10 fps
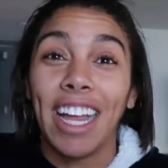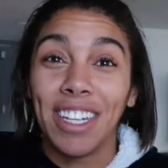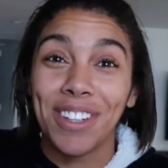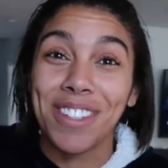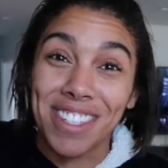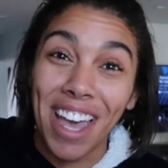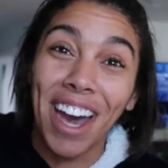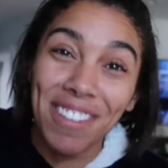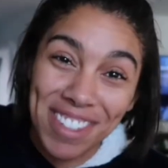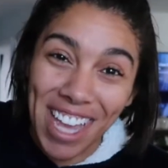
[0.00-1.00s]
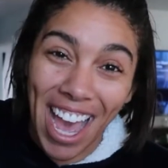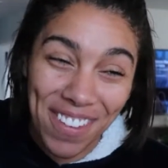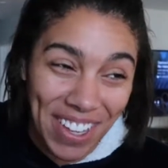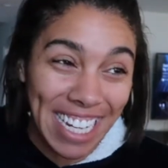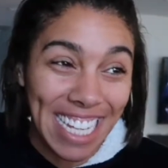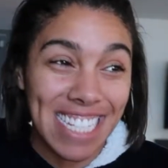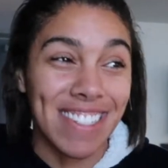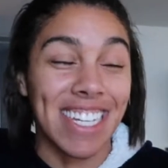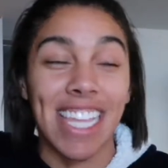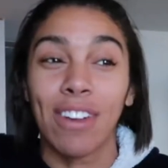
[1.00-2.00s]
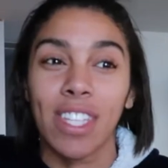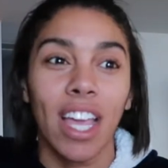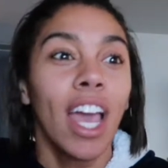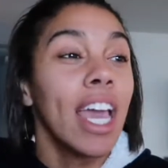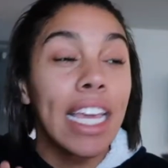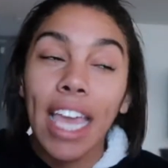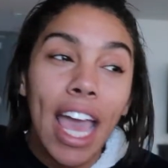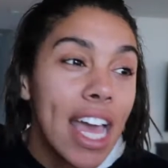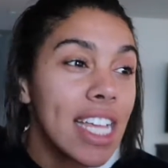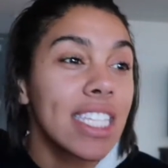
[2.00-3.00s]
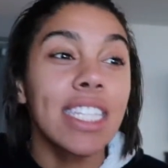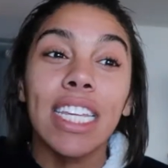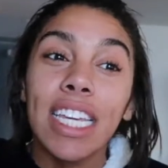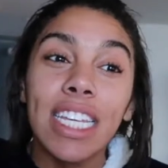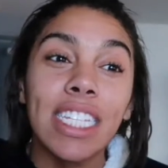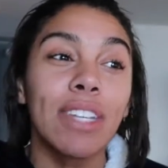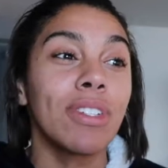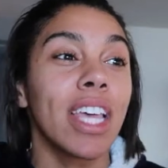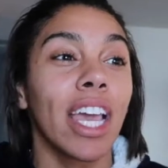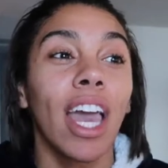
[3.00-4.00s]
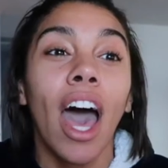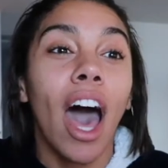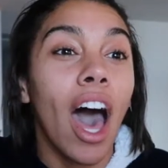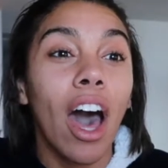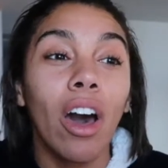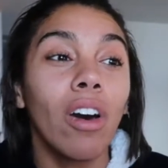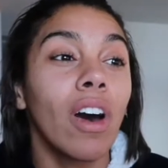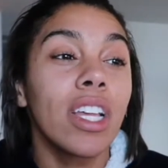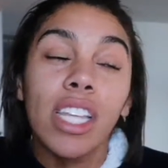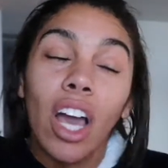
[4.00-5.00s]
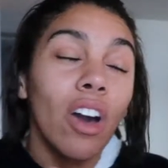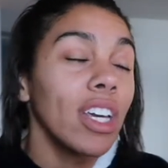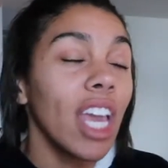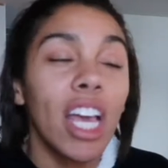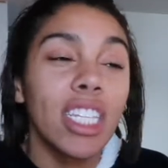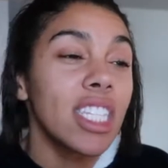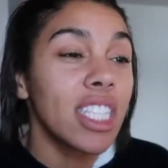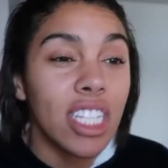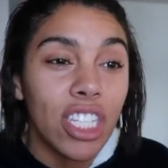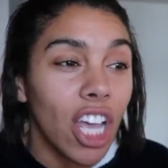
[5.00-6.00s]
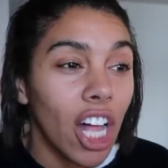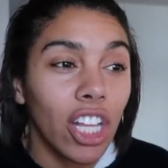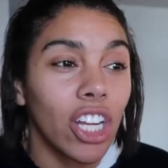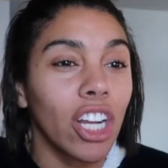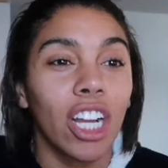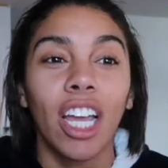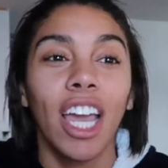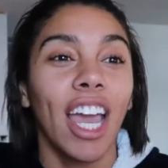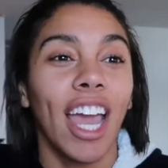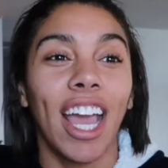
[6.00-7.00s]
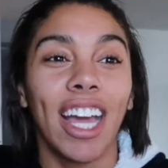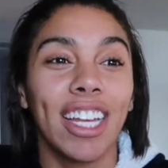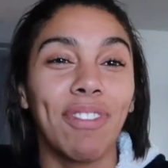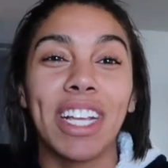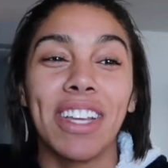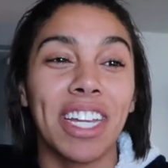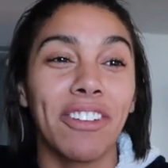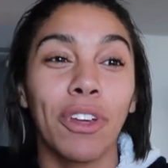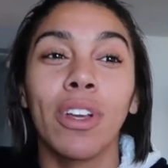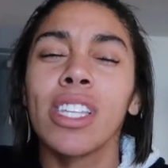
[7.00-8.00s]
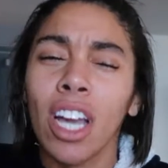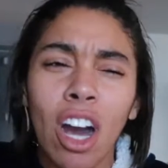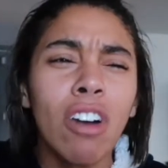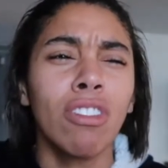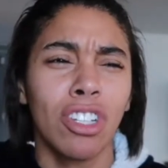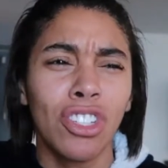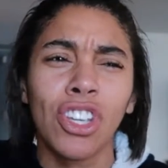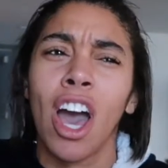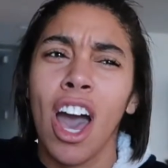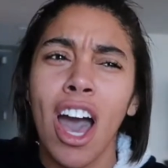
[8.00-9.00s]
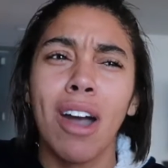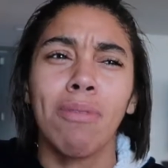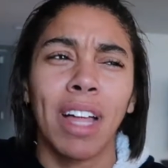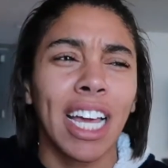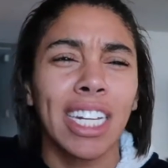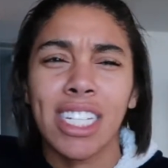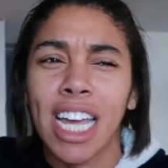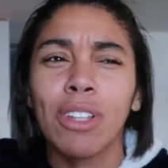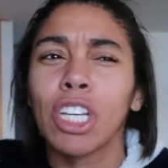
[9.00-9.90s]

I knew some Japanese, because I was like, yes, this. He was like, oh, I was like, oh yes, it's this color. And my interview, he's like, oh, good job. Like on the side, he's